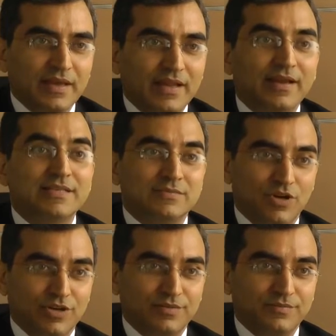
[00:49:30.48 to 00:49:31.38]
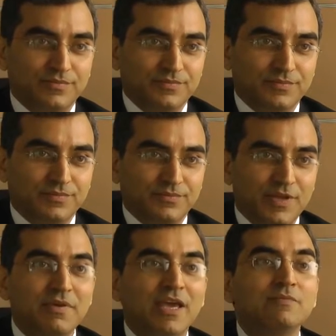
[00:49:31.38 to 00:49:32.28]
and guess what?
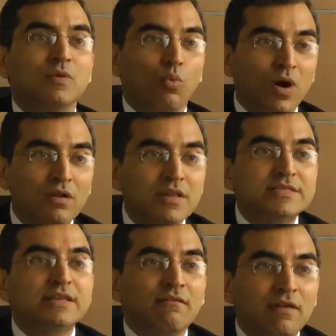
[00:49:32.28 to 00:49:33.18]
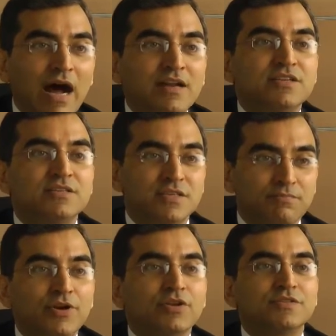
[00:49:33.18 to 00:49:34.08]
They became the world's largest
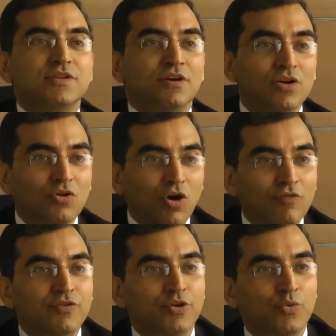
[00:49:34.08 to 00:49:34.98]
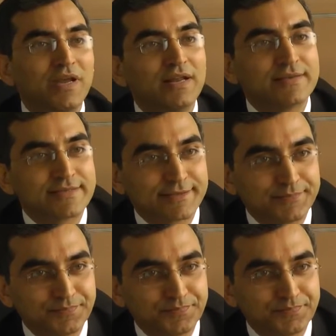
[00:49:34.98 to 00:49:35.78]
producer of two-wheelers.